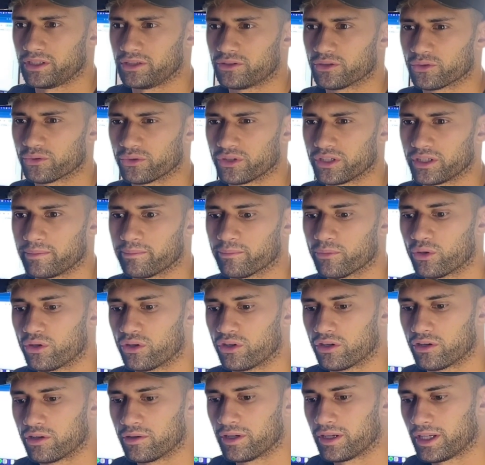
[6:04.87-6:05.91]
doing
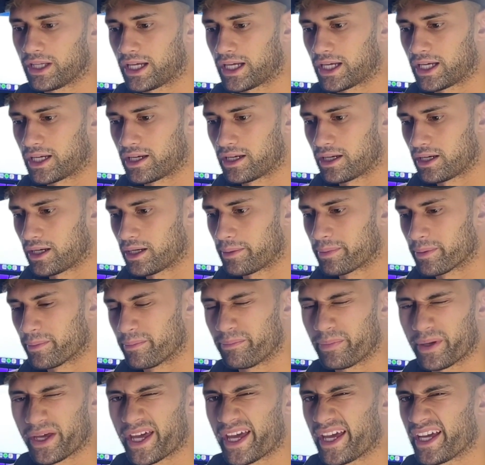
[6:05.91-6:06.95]
more upper
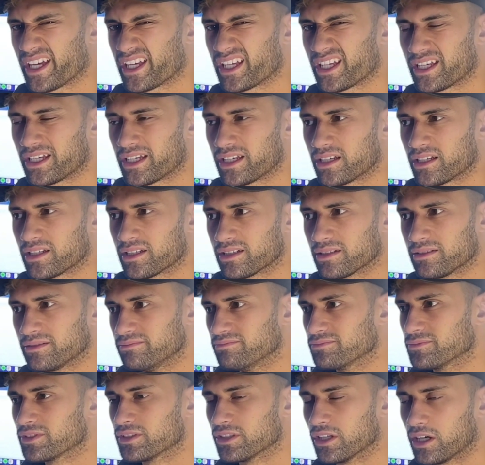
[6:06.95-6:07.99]
back
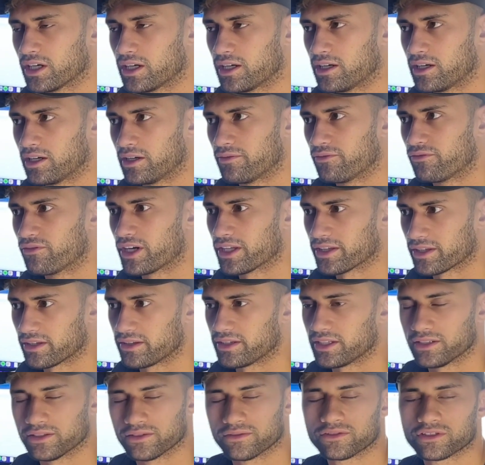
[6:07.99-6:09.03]
rather
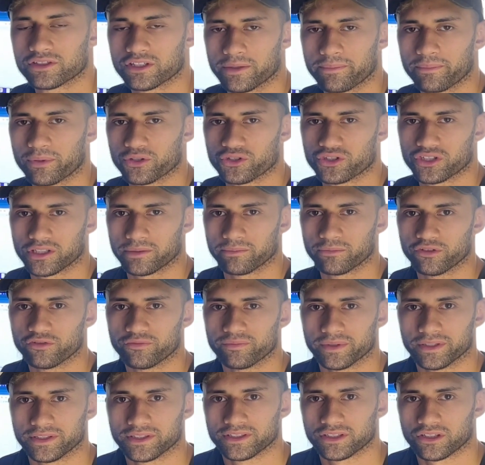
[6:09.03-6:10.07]
than the pushing
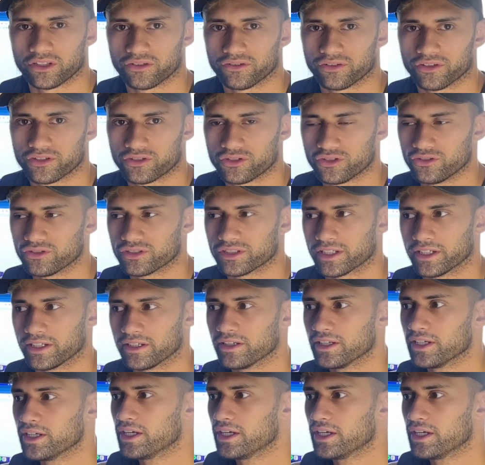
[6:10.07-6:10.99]
movements on the Tuesday.